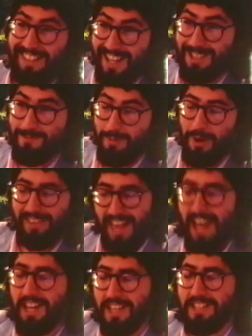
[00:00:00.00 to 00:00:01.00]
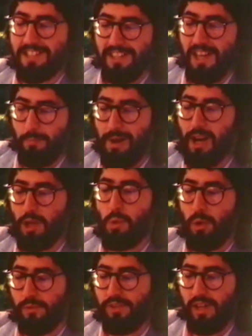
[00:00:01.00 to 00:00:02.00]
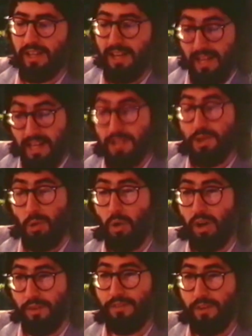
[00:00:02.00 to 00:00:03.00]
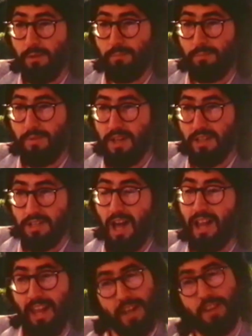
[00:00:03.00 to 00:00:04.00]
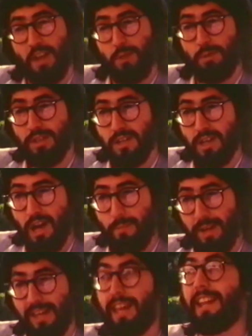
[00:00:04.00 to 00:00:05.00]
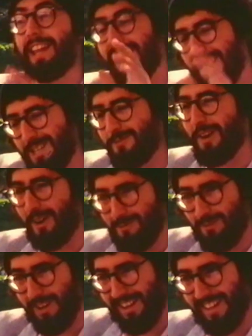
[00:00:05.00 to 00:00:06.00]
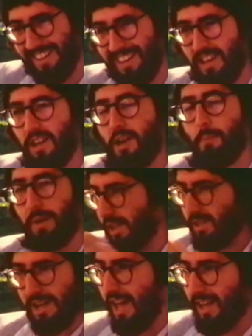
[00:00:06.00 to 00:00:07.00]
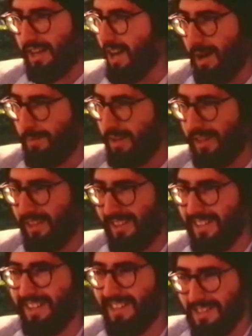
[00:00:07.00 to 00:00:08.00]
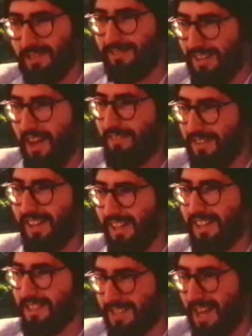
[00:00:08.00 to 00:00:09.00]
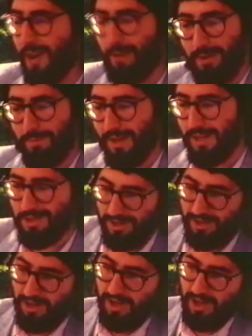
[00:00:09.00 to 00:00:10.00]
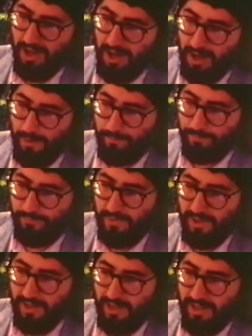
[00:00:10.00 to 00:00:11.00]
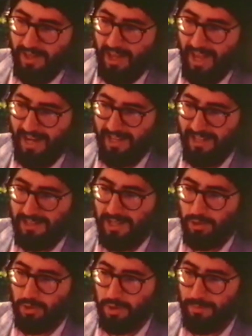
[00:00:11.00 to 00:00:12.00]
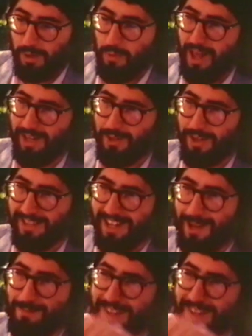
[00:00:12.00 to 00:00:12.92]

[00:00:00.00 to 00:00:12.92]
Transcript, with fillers: that's a point. That is, American Werewolf in London is a horror film. It's not like the other one's a comedy. It is very funny, but it's not a comedy. It is a, definitely a scary picture. Um, and it took me quite a long time to